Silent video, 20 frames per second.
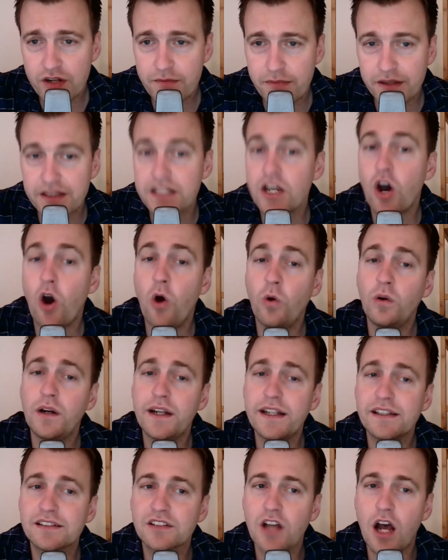but the
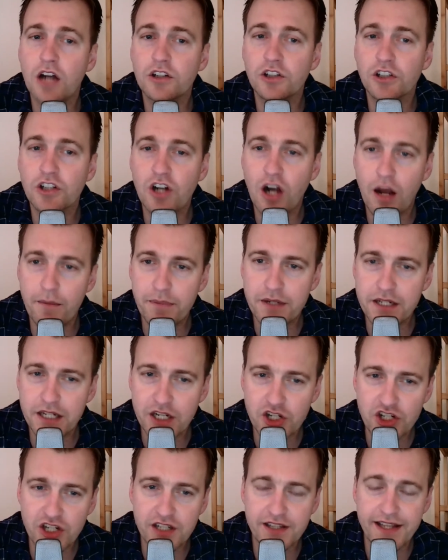only soccer
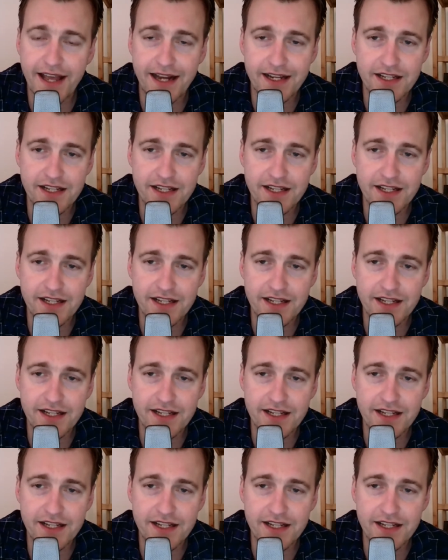competition that